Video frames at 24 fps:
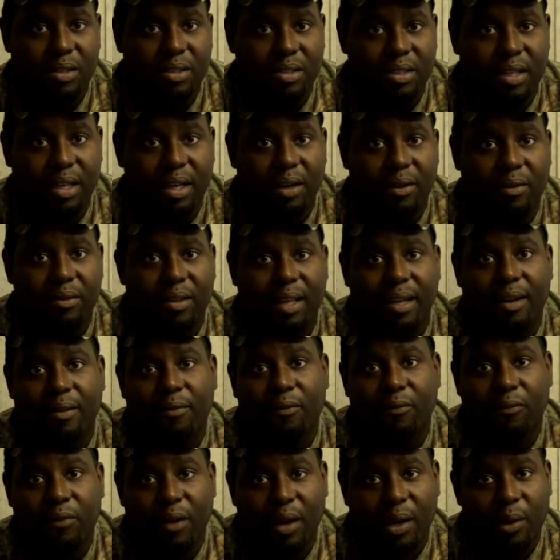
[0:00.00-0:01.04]
deer that are
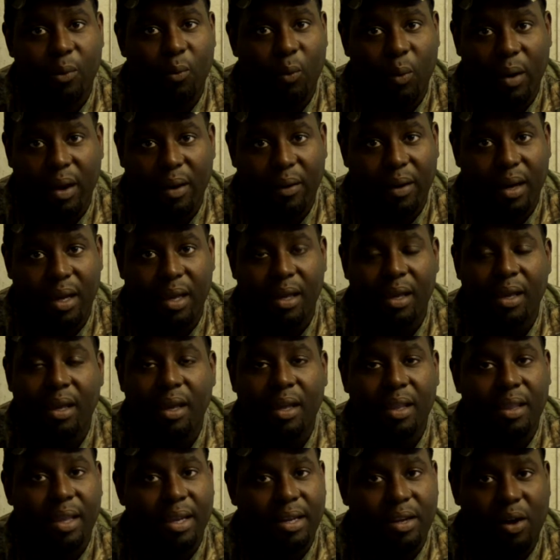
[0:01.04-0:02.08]
very weary.
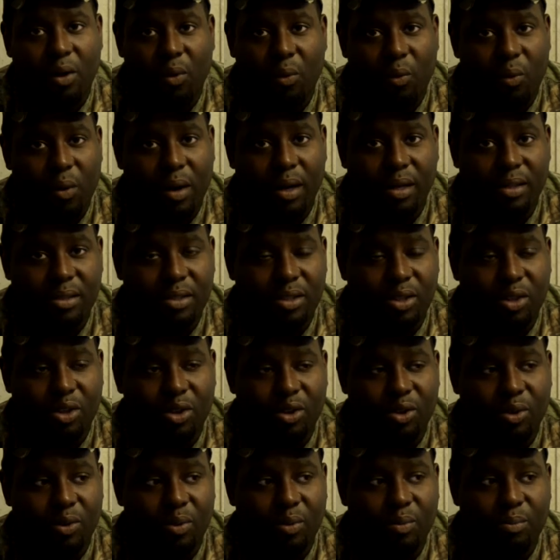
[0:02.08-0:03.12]
They don't want
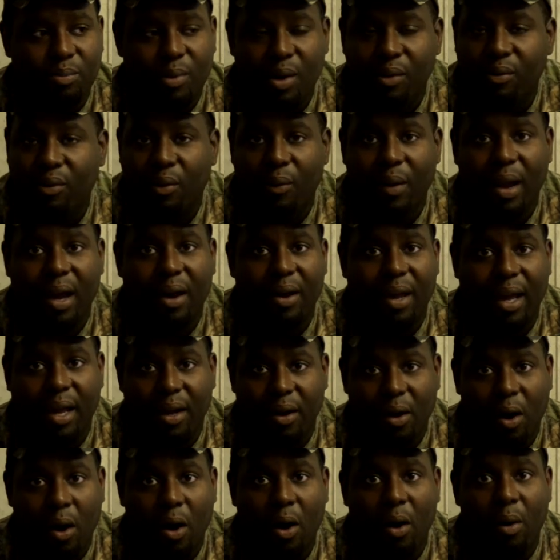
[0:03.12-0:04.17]
to move around at
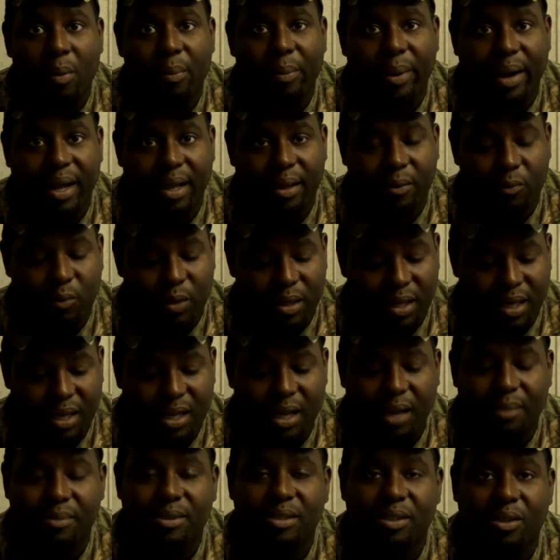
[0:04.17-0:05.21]
all. But when it
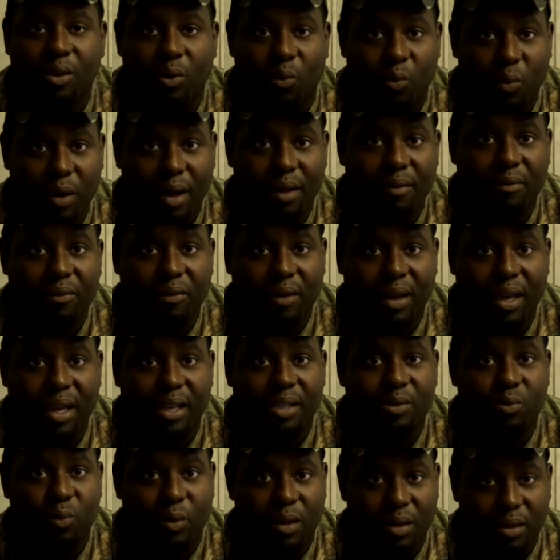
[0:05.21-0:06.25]
comes to the rut
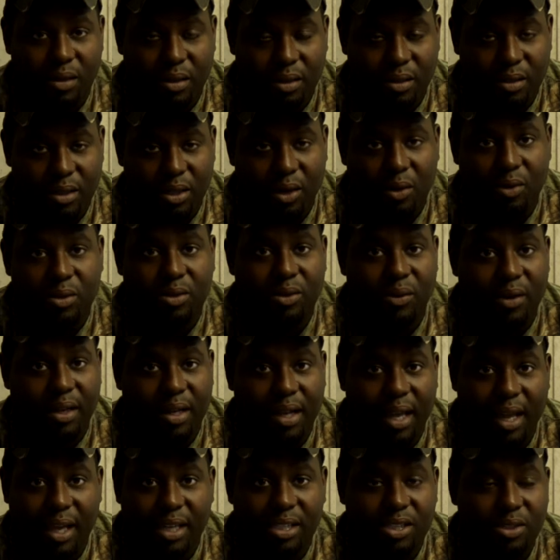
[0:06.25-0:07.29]
phase, when does are in
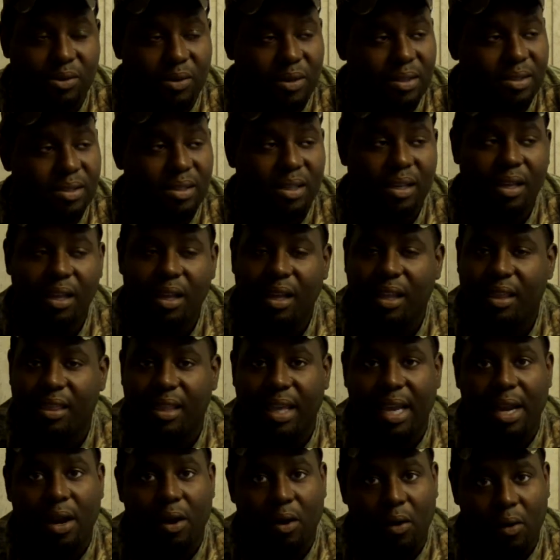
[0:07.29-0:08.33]
estrus,
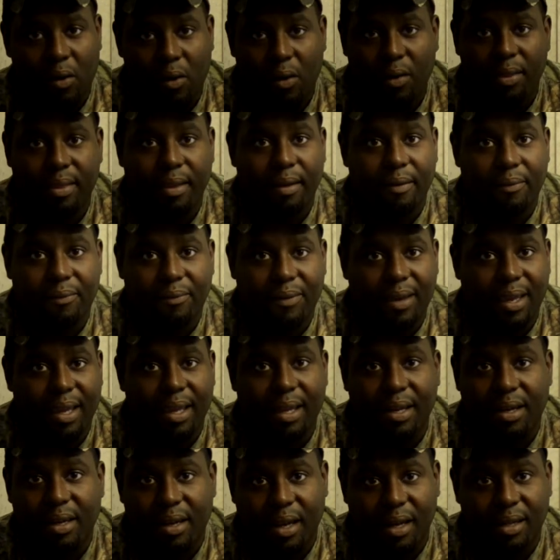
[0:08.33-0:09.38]
they are on their
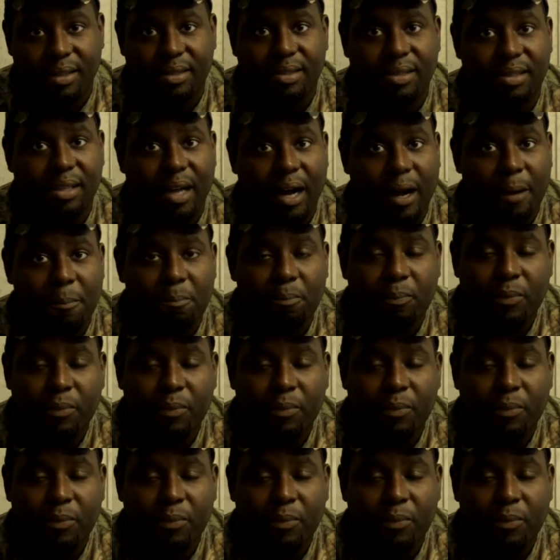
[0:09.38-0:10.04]
feet nonstop.